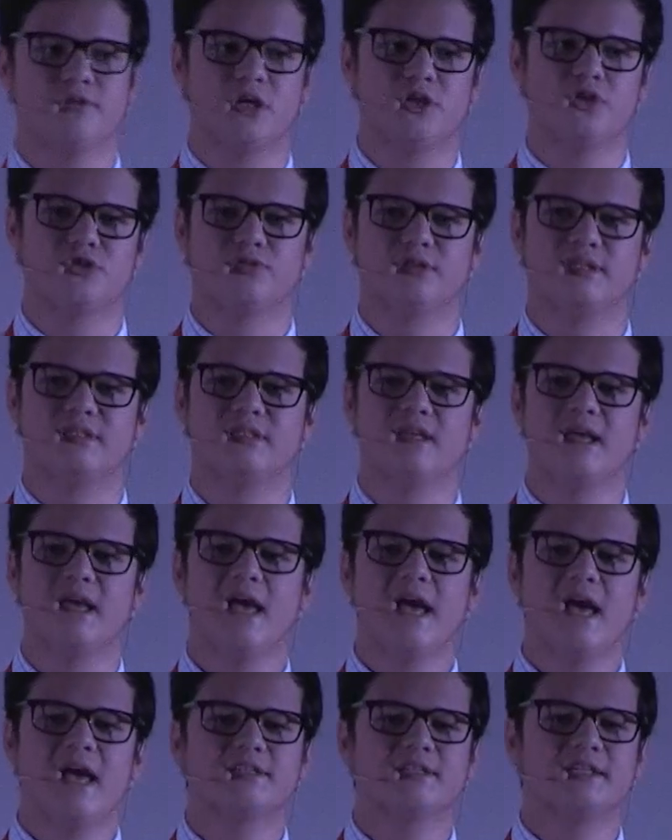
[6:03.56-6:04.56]
of countries,
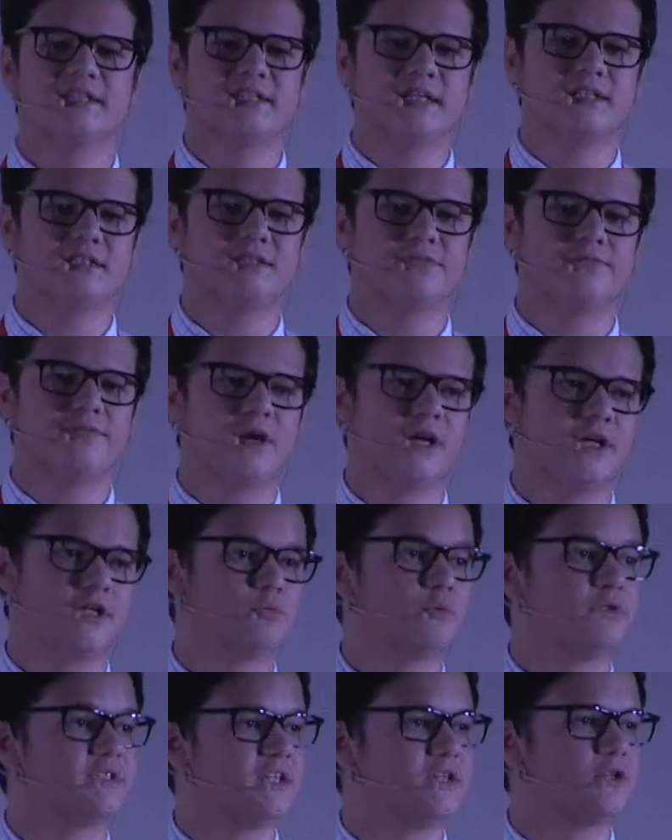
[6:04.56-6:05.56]
has
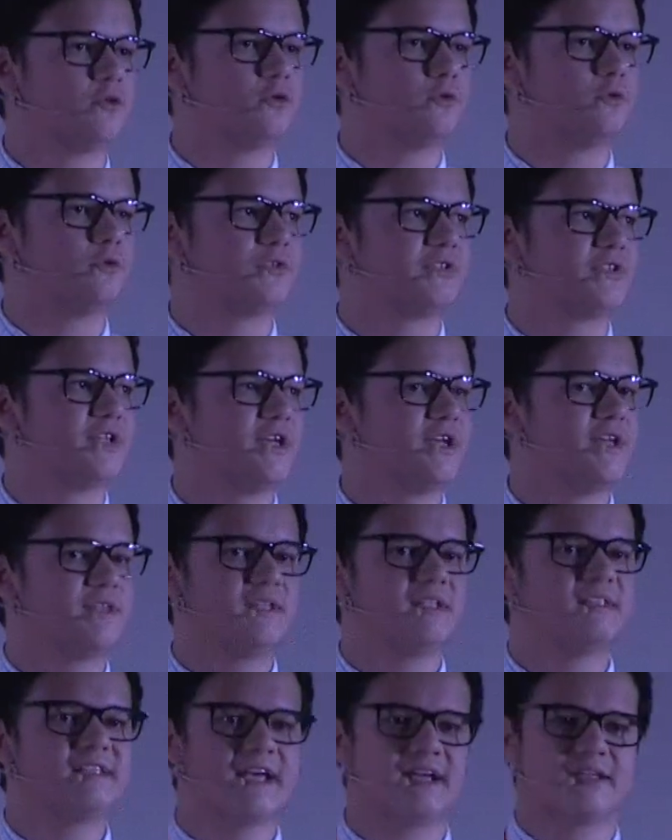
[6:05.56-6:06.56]
identified what it calls
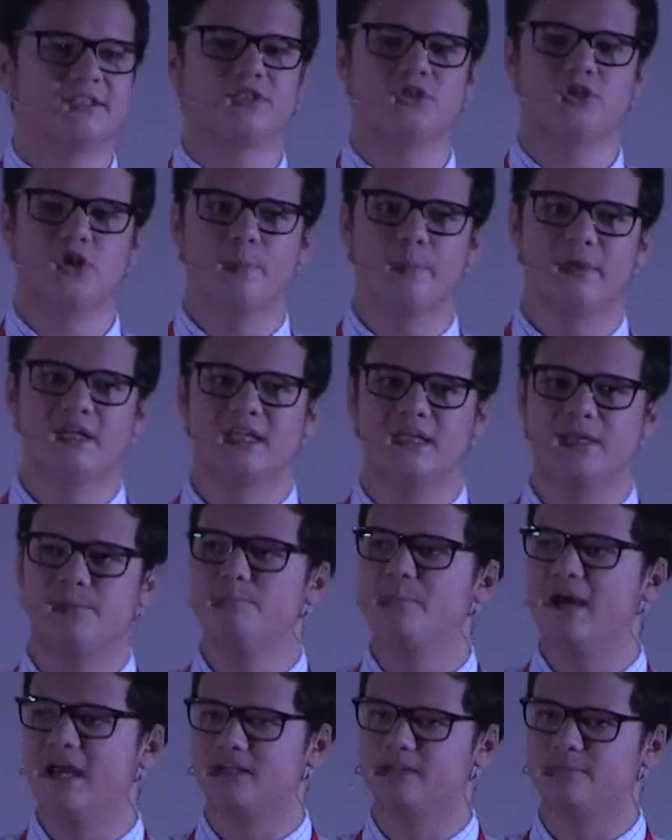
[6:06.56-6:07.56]
the taxonomic
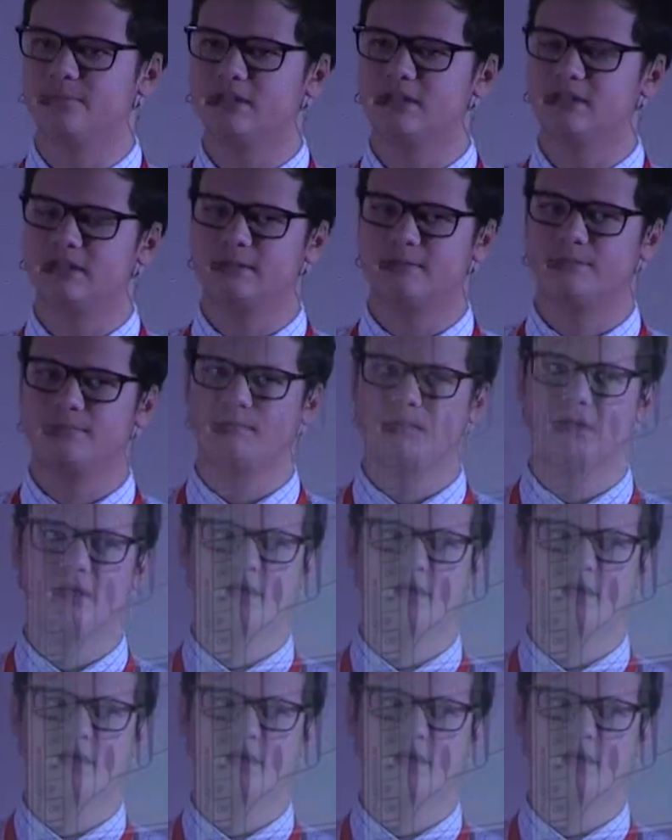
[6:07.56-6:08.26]
impediment,